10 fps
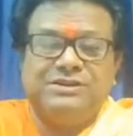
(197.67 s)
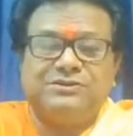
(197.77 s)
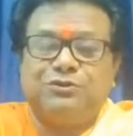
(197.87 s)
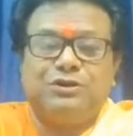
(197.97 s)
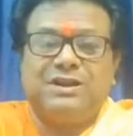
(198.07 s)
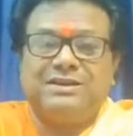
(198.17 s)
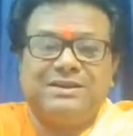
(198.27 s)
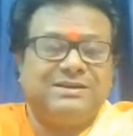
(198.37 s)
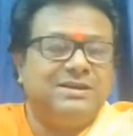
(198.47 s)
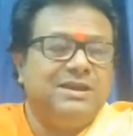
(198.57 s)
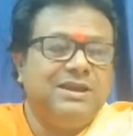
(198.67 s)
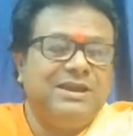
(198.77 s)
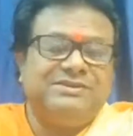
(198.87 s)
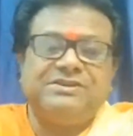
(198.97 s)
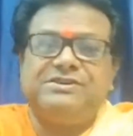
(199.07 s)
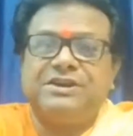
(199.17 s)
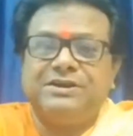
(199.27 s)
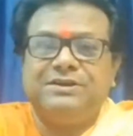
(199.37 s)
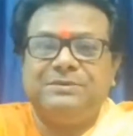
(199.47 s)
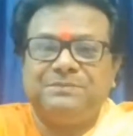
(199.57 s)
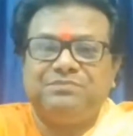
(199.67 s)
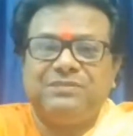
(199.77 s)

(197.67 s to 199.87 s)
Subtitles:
It's not like that. It's a journey.